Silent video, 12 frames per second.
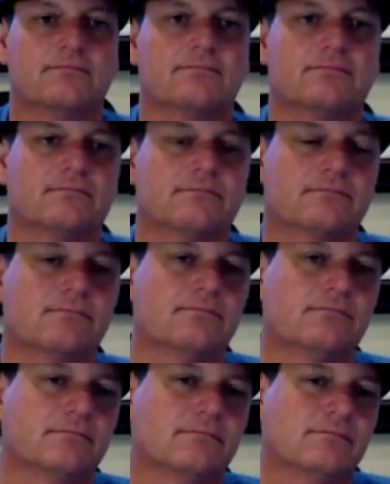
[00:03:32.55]

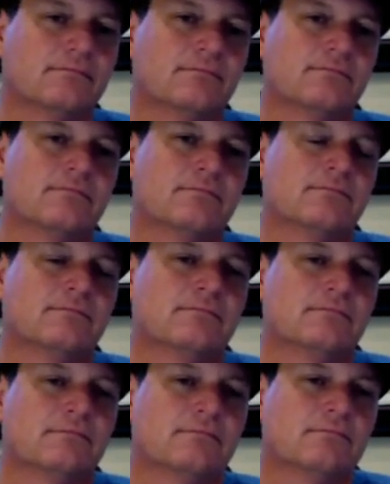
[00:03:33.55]

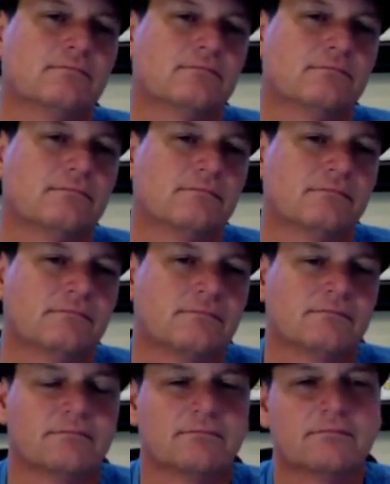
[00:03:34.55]

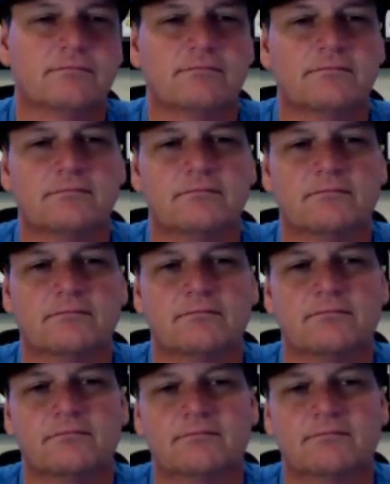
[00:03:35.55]
The person shown says nothing.